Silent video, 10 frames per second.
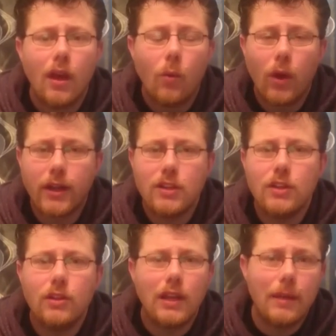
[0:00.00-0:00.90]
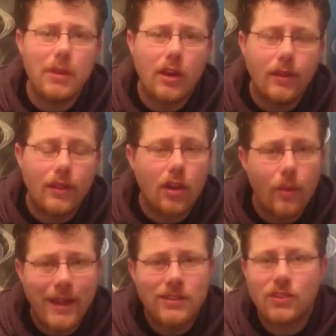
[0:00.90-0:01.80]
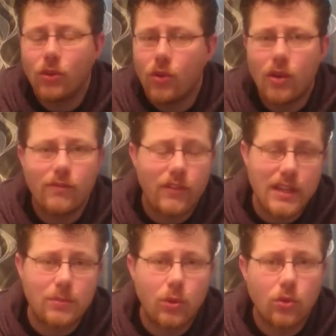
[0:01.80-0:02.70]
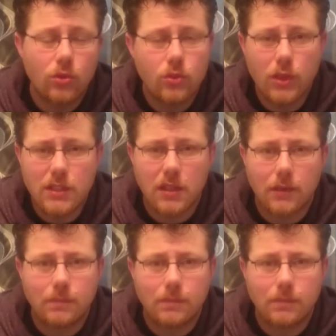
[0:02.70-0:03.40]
Why don't you let me know in the comments or on Facebook or Twitter?